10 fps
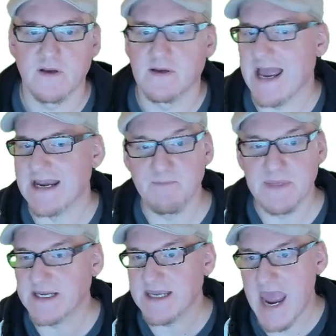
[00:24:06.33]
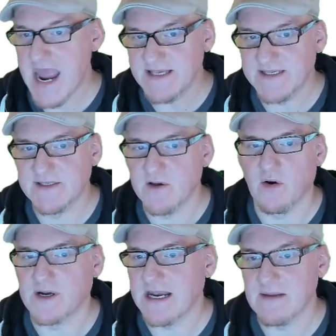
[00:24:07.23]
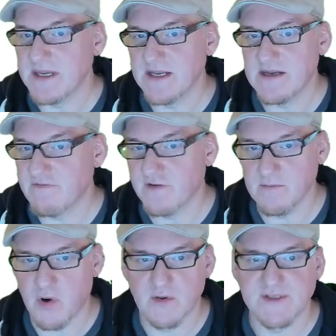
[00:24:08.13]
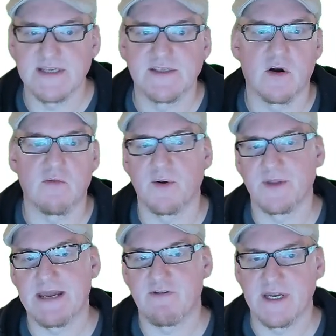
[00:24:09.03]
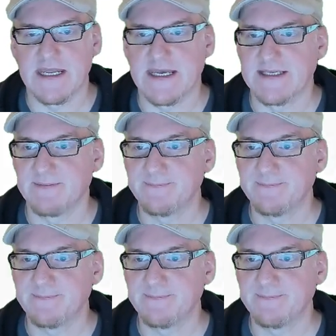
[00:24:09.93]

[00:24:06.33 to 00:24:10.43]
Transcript: Can it be a case or can it be a different process or whatever it is?